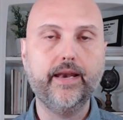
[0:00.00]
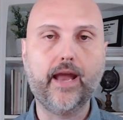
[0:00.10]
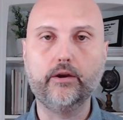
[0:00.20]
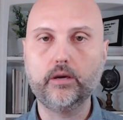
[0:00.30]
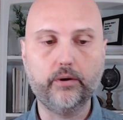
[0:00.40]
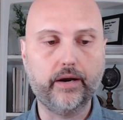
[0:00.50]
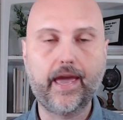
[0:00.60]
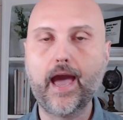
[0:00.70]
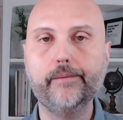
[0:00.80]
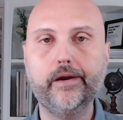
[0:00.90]
Now you could put a
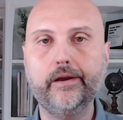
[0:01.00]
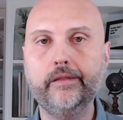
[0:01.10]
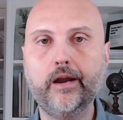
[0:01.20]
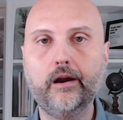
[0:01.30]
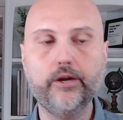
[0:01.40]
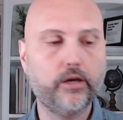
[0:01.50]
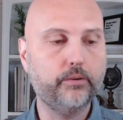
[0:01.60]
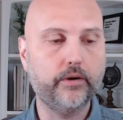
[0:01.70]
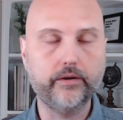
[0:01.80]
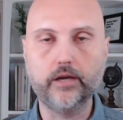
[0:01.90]
cabinet in there, you
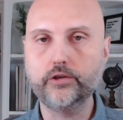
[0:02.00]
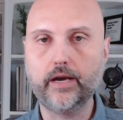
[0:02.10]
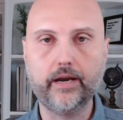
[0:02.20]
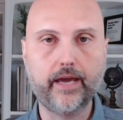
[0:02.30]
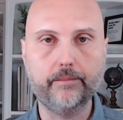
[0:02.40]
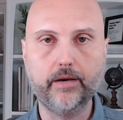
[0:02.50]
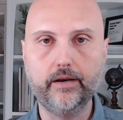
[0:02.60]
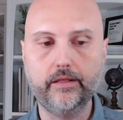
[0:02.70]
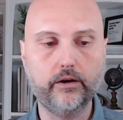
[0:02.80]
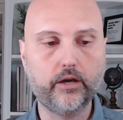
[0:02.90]
could put a china
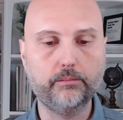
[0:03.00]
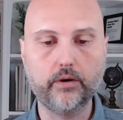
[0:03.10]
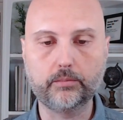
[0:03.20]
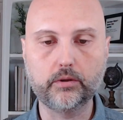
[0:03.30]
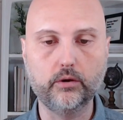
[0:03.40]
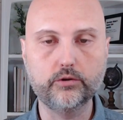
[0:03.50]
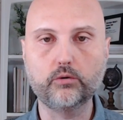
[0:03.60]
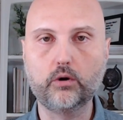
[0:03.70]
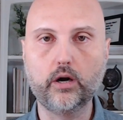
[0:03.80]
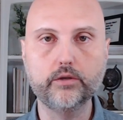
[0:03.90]
cabinet in there, you could put up closed
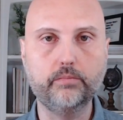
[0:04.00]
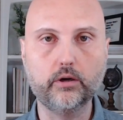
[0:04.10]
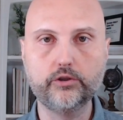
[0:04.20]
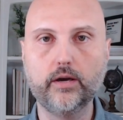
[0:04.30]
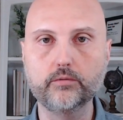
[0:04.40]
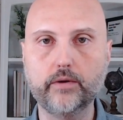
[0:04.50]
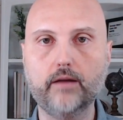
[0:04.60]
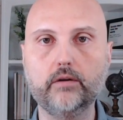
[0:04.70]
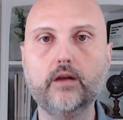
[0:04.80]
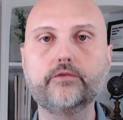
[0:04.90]
storage, bookshelves,
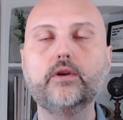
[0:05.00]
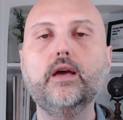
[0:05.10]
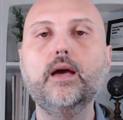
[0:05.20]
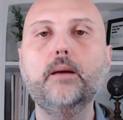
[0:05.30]
whatever else.